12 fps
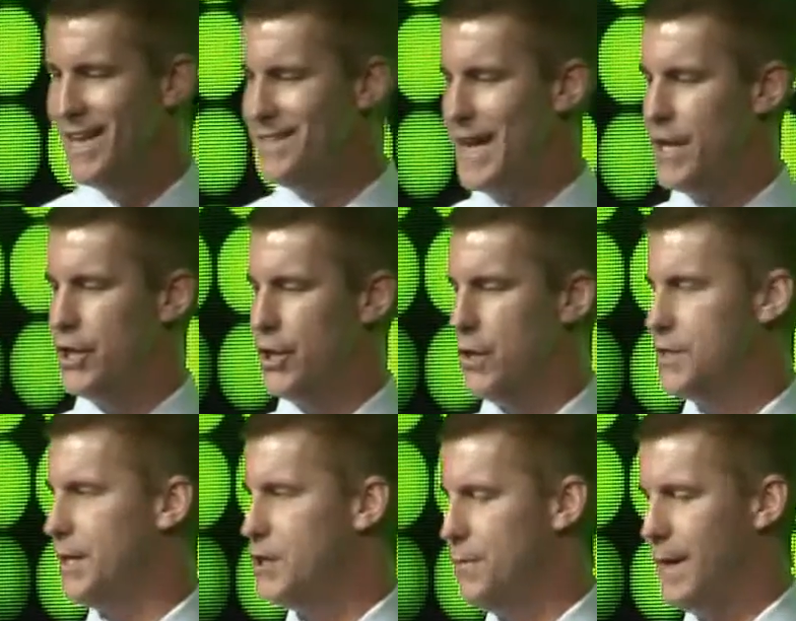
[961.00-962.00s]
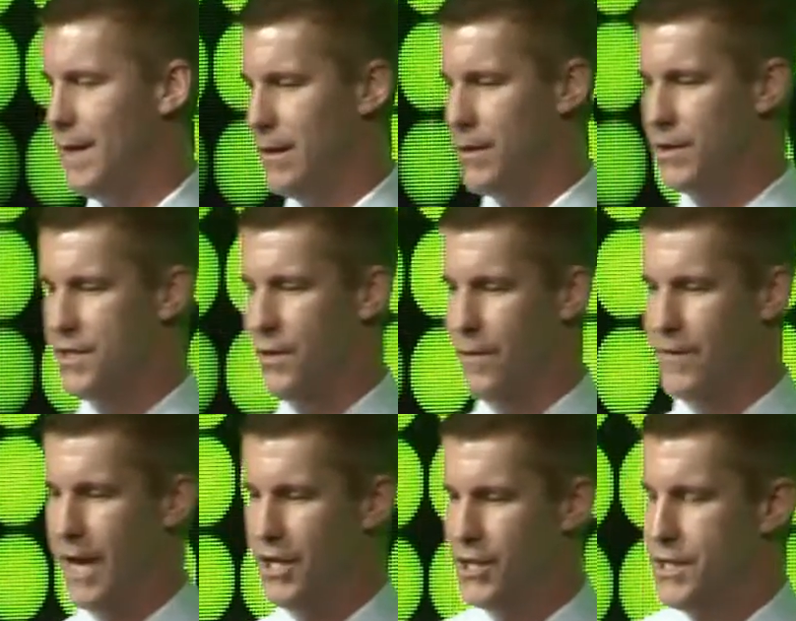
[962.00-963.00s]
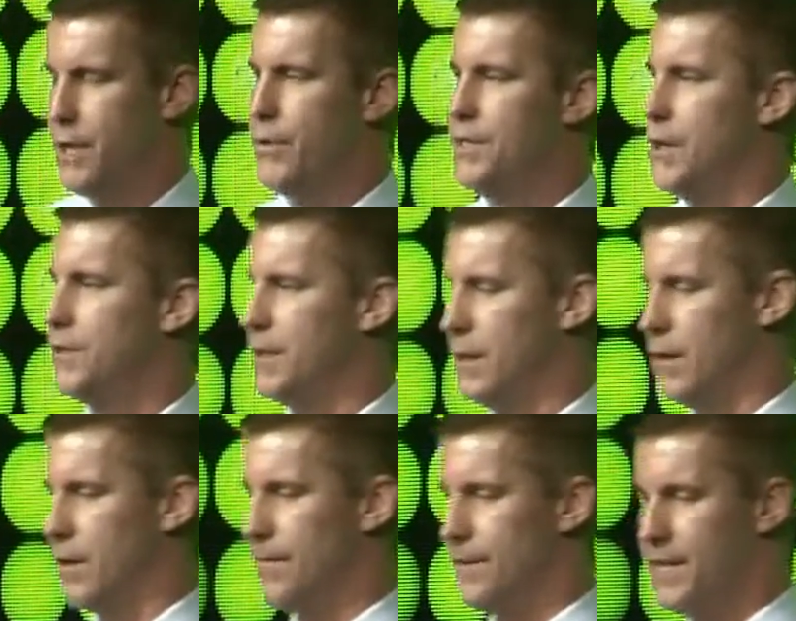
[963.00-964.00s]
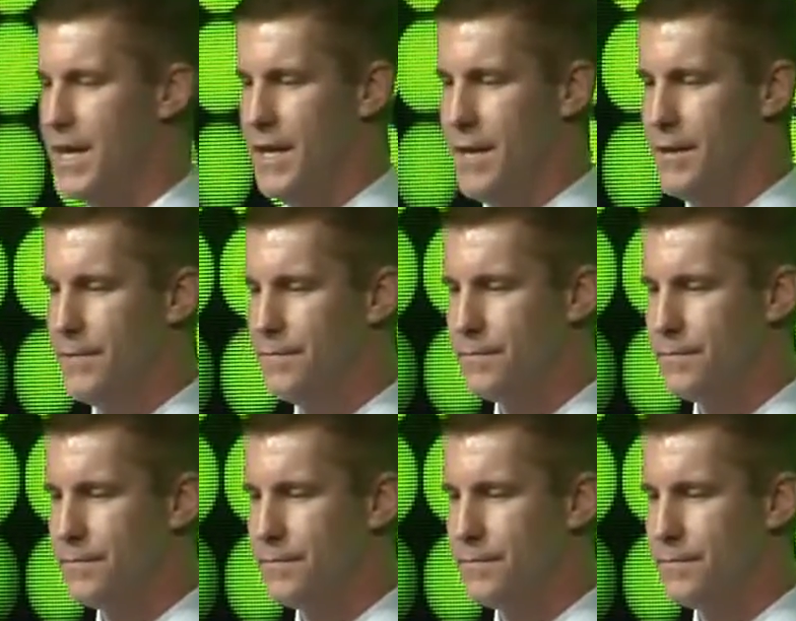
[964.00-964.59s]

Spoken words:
data shows that too many alerts and notifications can result in alert fatigue.